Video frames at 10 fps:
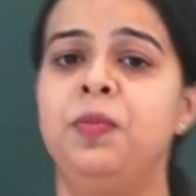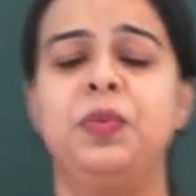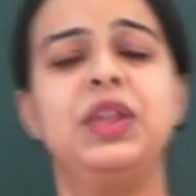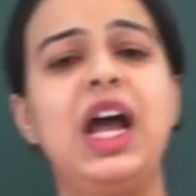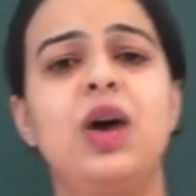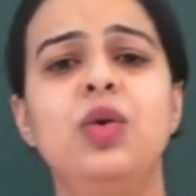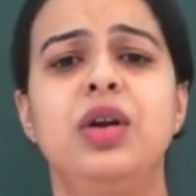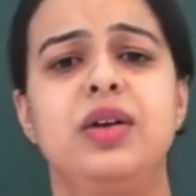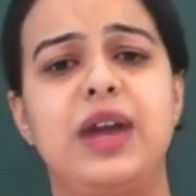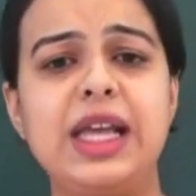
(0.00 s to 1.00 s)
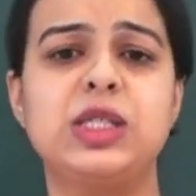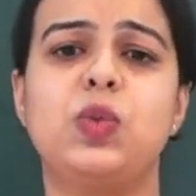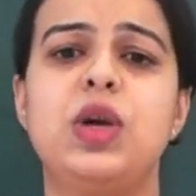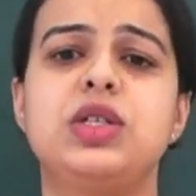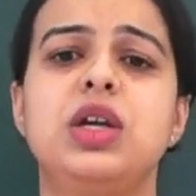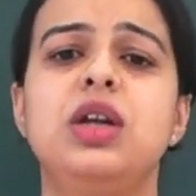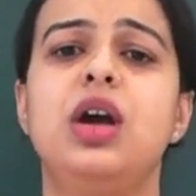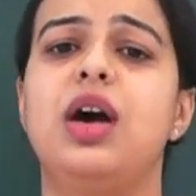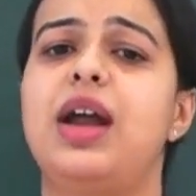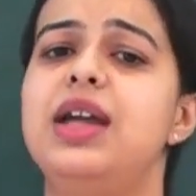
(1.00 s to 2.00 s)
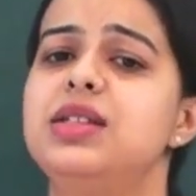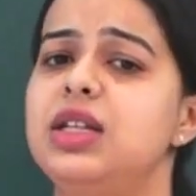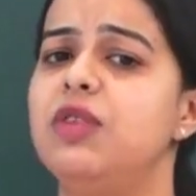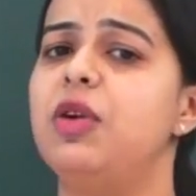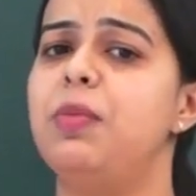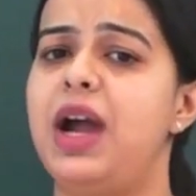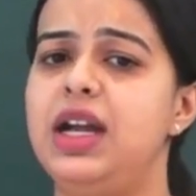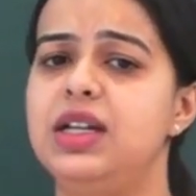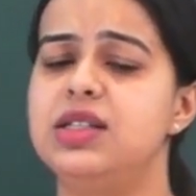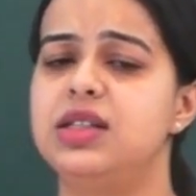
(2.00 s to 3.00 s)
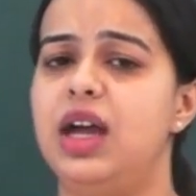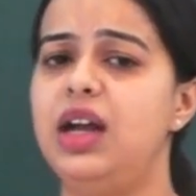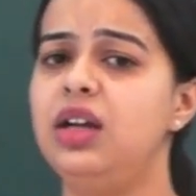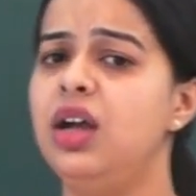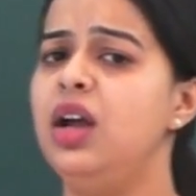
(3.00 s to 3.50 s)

Now next question arises in our mind is that